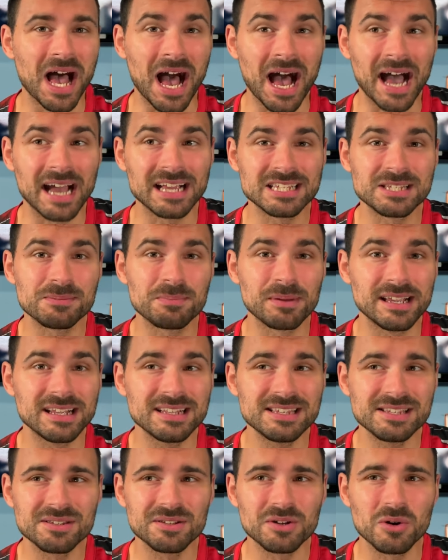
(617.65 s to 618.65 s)
high
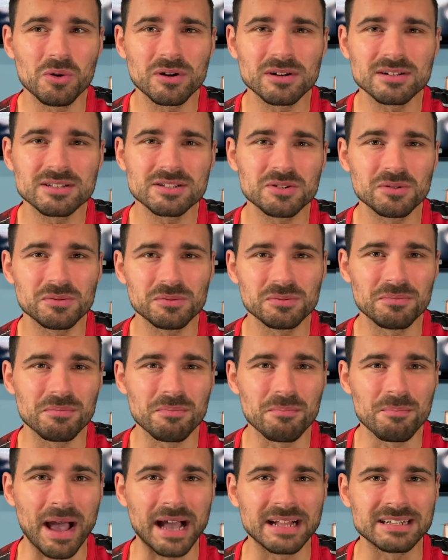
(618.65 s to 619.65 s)
speeds, go-karts don't
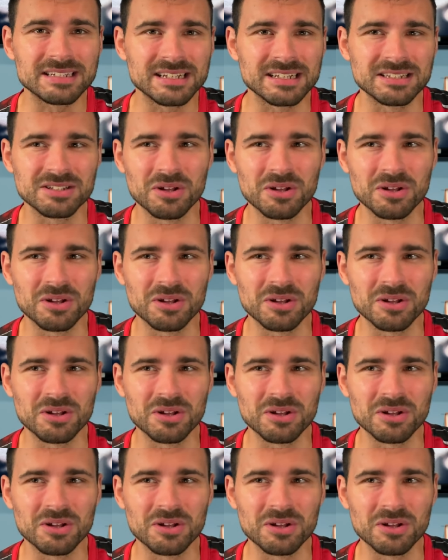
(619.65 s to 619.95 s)
match it.